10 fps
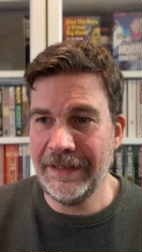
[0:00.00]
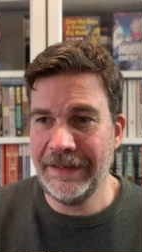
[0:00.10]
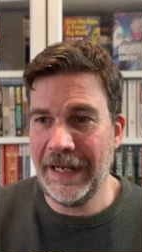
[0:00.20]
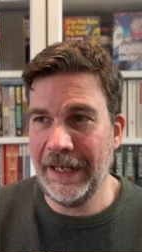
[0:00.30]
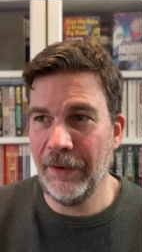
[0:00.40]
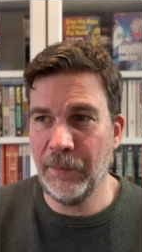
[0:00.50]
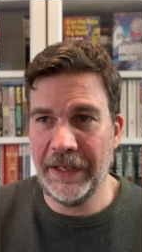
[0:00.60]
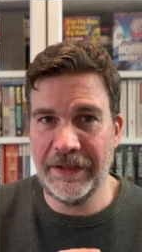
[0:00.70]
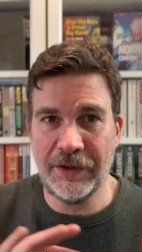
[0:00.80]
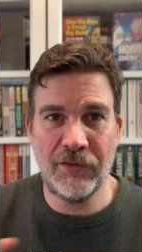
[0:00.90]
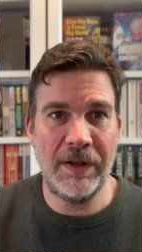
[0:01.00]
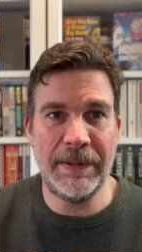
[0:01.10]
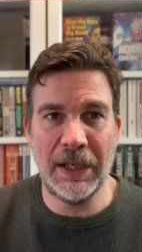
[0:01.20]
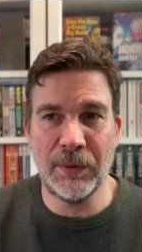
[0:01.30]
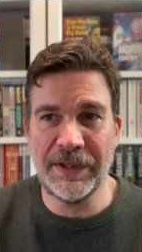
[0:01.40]
town where there's a
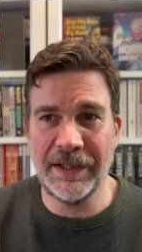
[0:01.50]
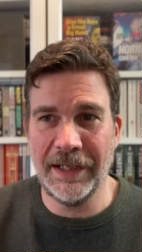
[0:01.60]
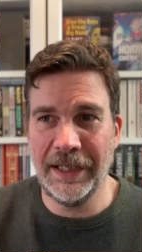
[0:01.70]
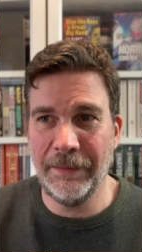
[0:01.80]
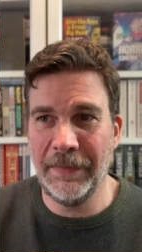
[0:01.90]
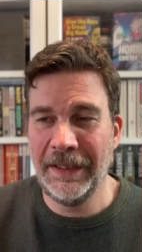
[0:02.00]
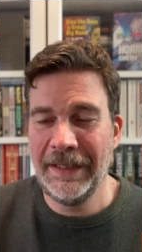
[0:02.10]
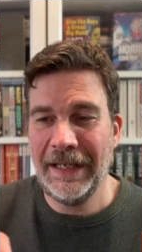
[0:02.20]
creepy old asylum,